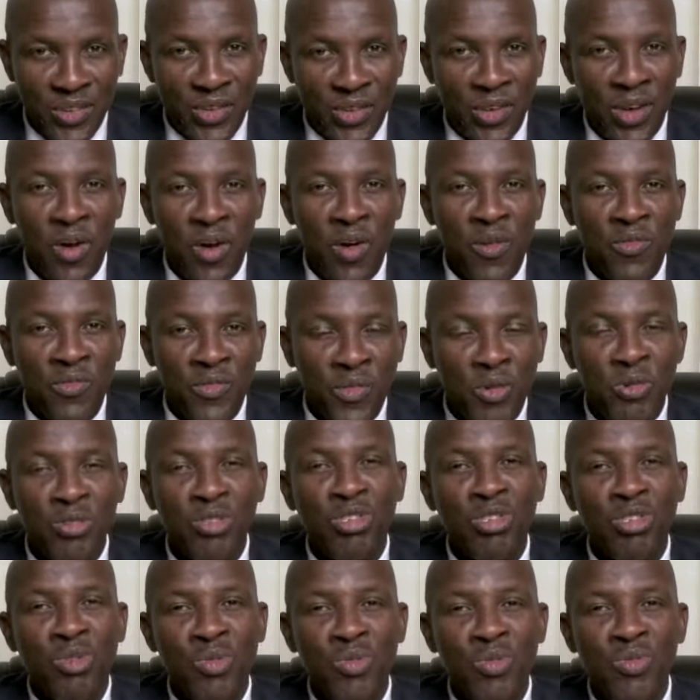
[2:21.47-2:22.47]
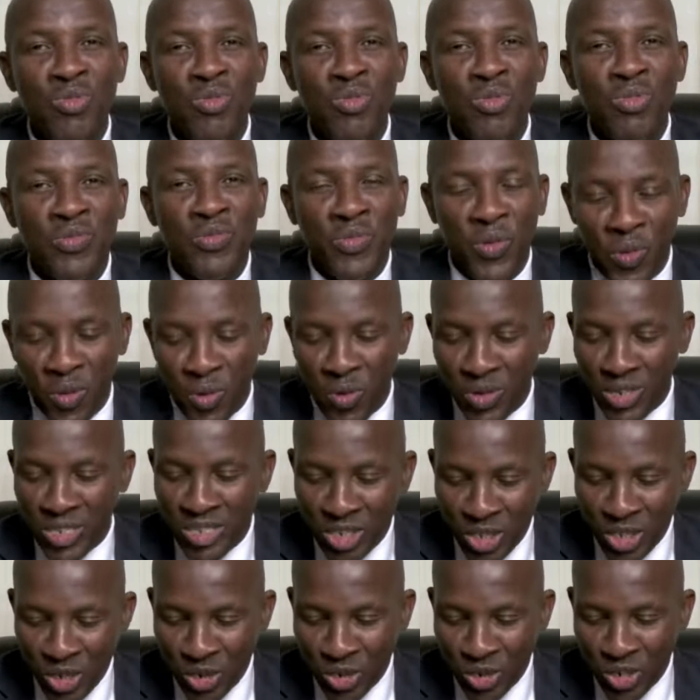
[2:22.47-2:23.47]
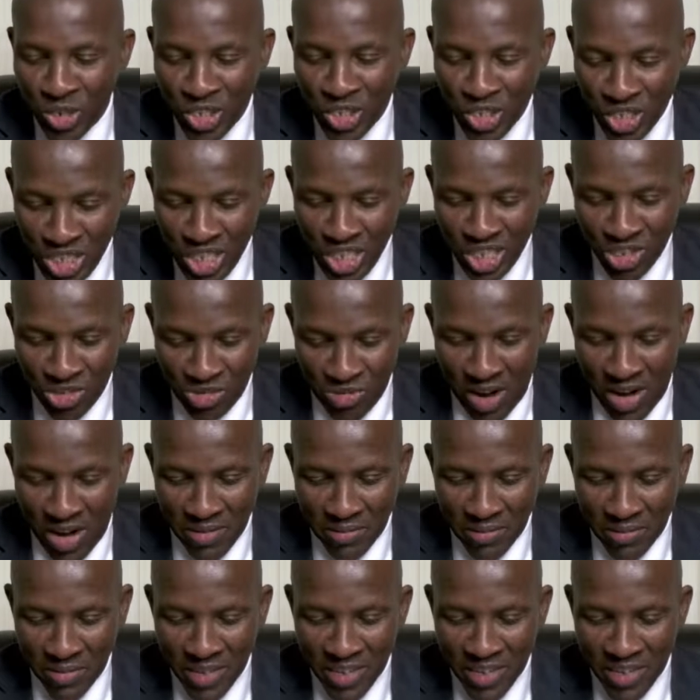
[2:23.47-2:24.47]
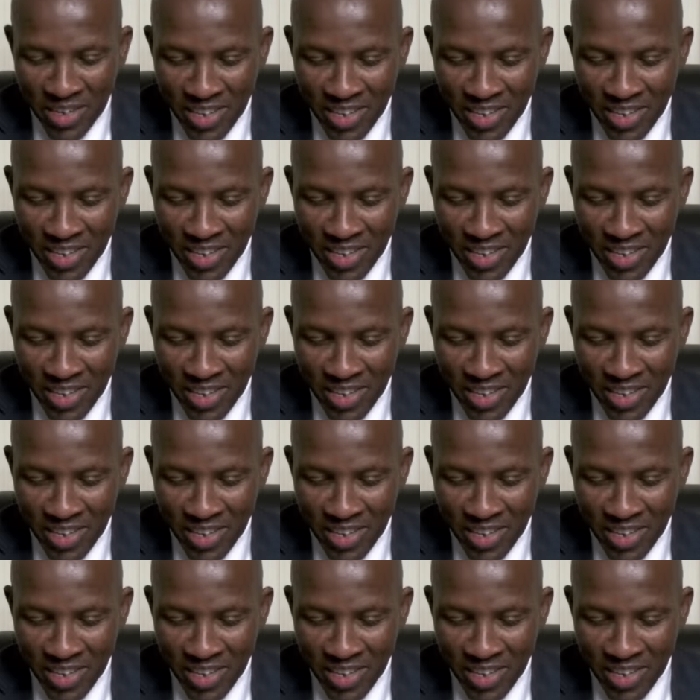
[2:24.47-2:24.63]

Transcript: the first school for your children.